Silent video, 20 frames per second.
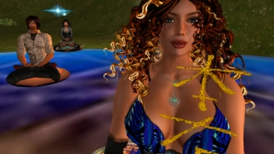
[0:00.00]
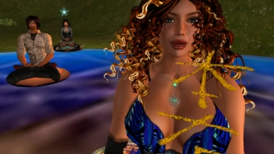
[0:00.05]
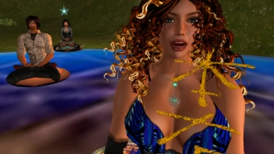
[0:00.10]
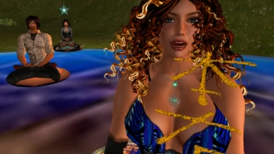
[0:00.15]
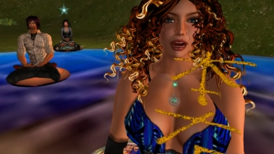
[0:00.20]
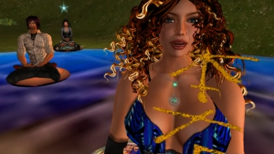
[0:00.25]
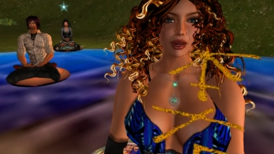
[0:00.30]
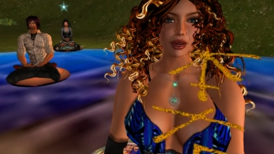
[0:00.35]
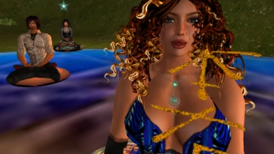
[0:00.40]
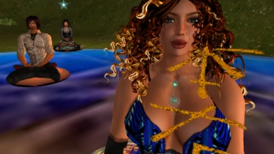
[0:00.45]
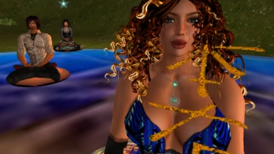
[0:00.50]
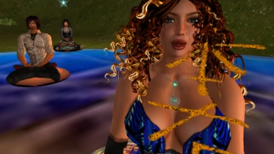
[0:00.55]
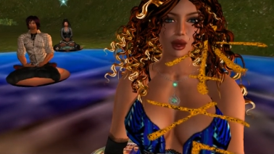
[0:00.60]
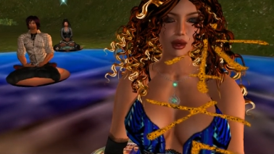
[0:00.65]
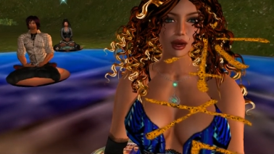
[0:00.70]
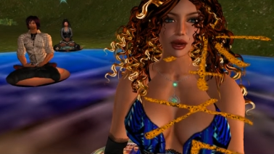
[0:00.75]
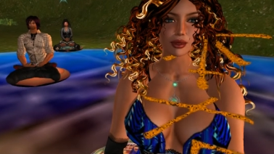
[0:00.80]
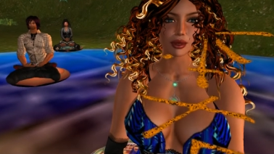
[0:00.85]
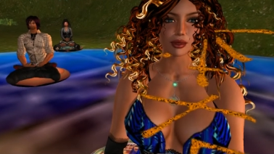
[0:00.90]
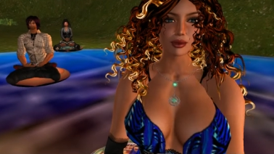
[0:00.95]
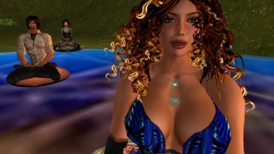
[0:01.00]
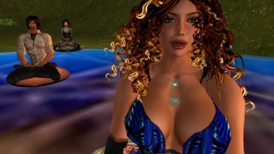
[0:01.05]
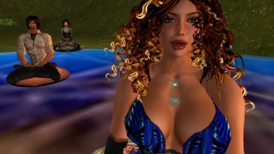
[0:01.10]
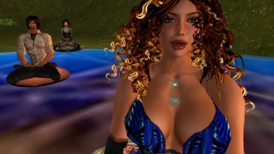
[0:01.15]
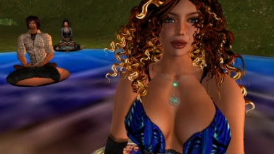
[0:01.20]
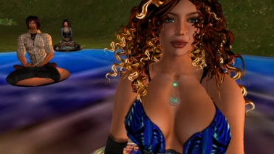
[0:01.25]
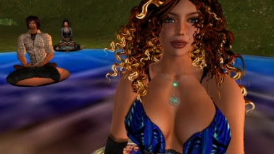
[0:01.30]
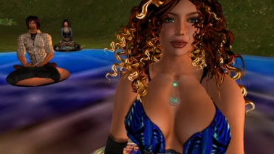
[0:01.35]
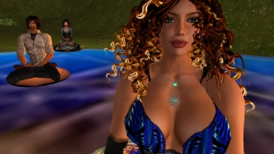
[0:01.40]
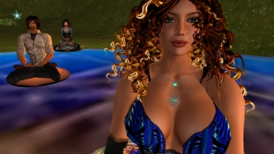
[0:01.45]
Hold them,
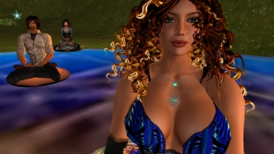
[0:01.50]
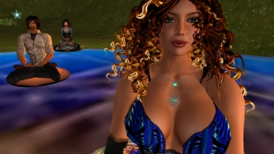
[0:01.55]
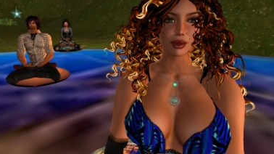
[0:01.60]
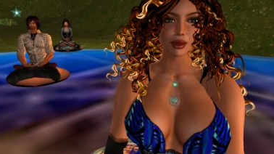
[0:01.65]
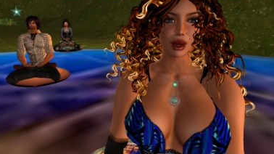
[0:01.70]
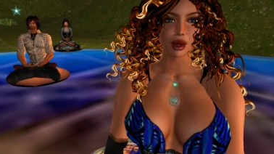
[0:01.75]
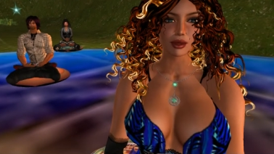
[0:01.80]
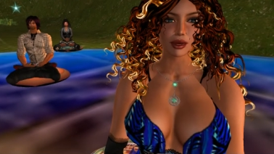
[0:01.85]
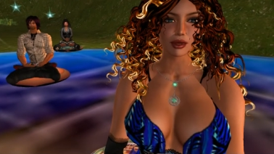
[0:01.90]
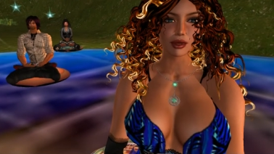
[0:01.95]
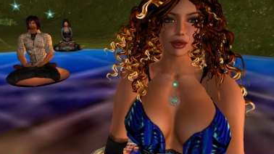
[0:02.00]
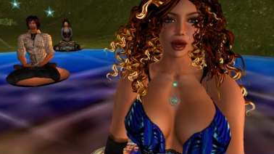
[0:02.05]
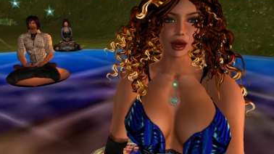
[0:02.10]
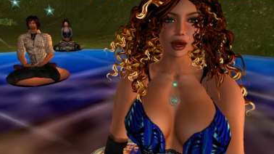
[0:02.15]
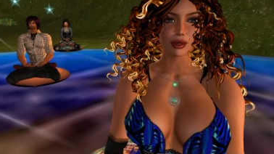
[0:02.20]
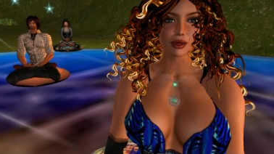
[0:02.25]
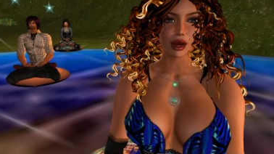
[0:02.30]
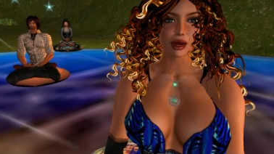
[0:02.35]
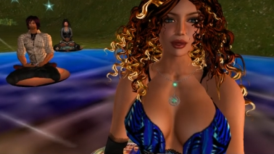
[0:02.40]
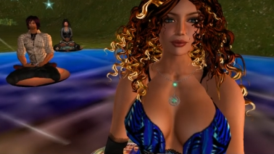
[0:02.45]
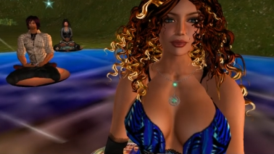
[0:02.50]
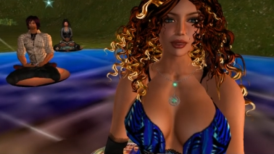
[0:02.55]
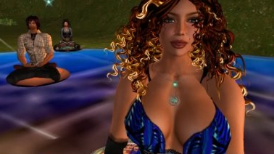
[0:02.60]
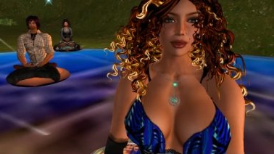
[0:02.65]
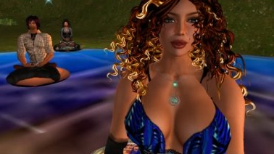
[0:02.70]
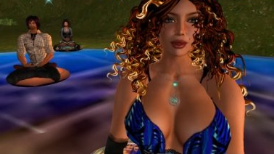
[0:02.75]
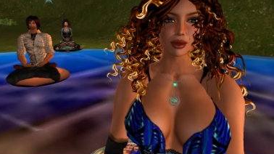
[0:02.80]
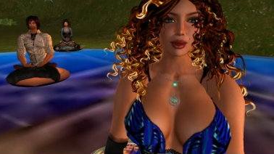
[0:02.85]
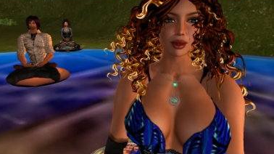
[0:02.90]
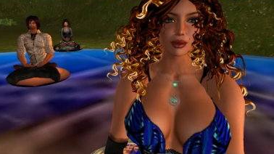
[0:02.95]
hold us
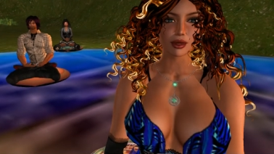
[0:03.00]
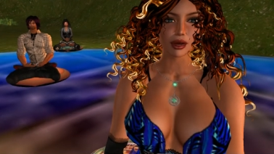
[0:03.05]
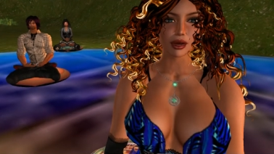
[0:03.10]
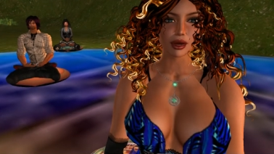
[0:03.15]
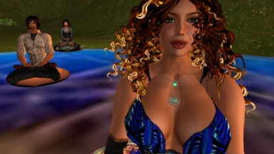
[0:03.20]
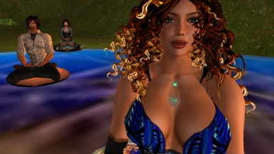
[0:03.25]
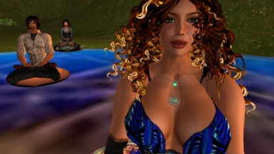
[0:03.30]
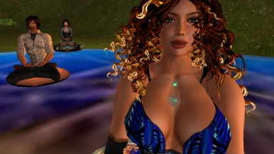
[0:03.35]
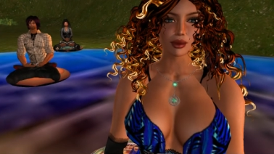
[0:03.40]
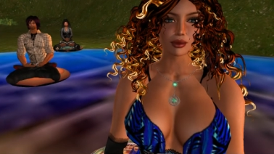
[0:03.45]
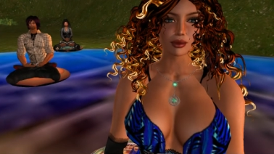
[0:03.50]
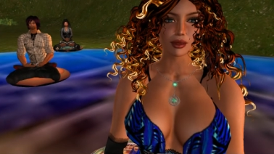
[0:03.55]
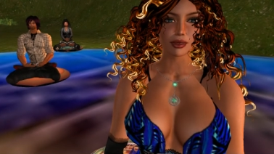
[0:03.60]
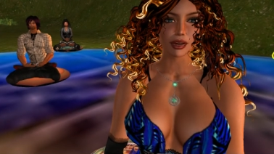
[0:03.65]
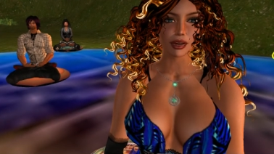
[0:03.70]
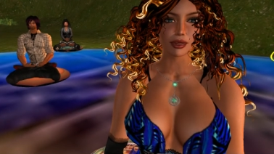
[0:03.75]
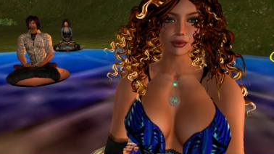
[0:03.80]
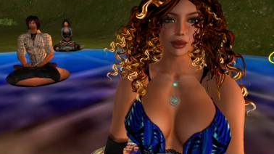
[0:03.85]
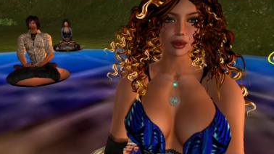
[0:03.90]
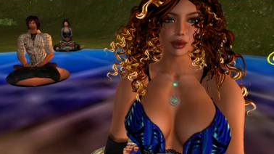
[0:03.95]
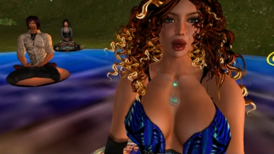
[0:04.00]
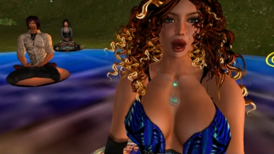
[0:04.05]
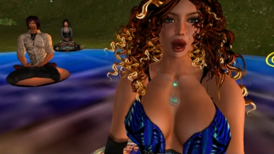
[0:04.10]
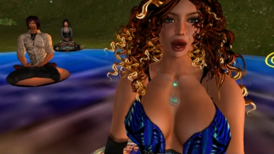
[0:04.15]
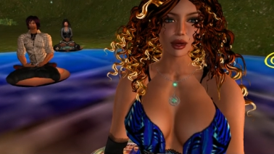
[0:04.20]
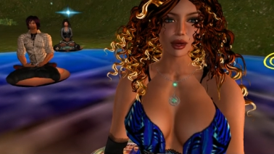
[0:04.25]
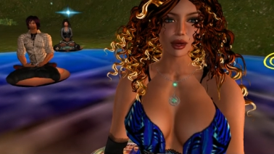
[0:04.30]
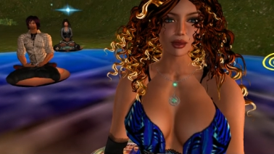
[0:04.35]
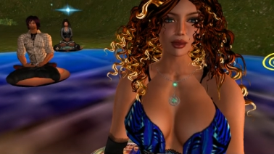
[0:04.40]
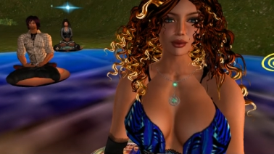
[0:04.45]
all in heart
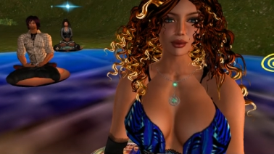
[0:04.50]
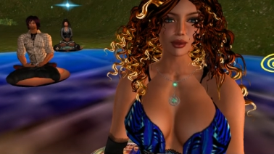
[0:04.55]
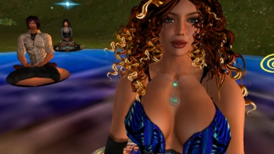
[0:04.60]
thought.